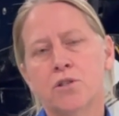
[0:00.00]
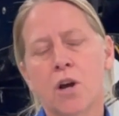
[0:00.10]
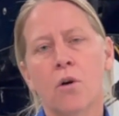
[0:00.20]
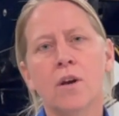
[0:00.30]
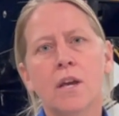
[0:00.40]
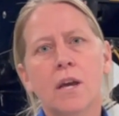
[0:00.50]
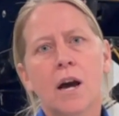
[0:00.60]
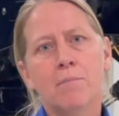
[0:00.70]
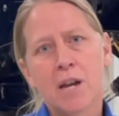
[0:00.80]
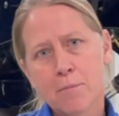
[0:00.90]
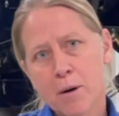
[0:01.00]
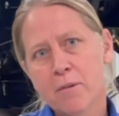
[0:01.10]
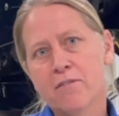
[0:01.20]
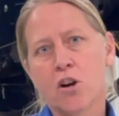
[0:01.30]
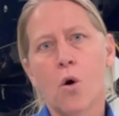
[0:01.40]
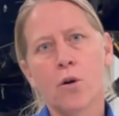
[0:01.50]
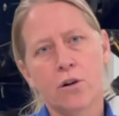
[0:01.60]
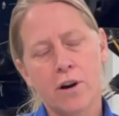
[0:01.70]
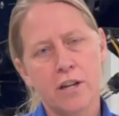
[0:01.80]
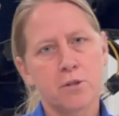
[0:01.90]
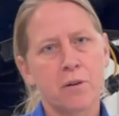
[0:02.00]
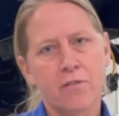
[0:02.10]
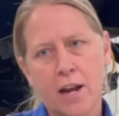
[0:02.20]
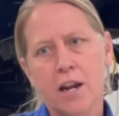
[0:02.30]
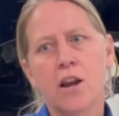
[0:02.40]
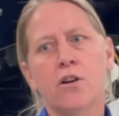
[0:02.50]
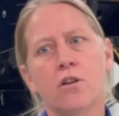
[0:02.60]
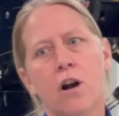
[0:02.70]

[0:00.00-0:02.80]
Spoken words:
So a minimum of a 1/4 inch, but if I got to err,